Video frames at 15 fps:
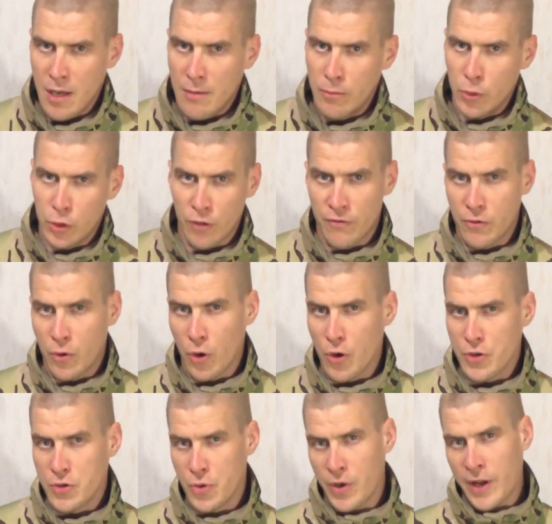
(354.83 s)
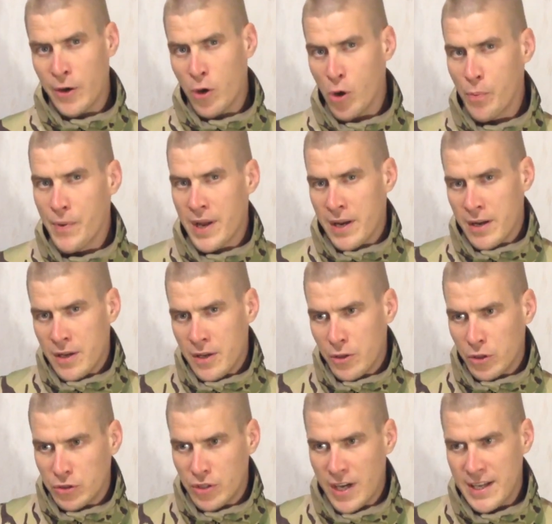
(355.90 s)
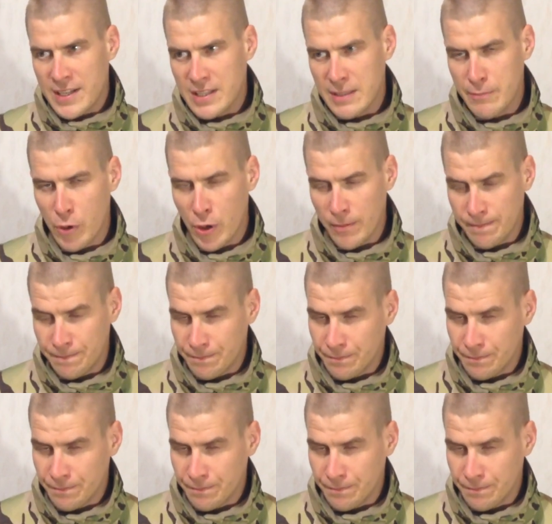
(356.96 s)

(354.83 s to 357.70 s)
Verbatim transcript: but of course you can open the side zipper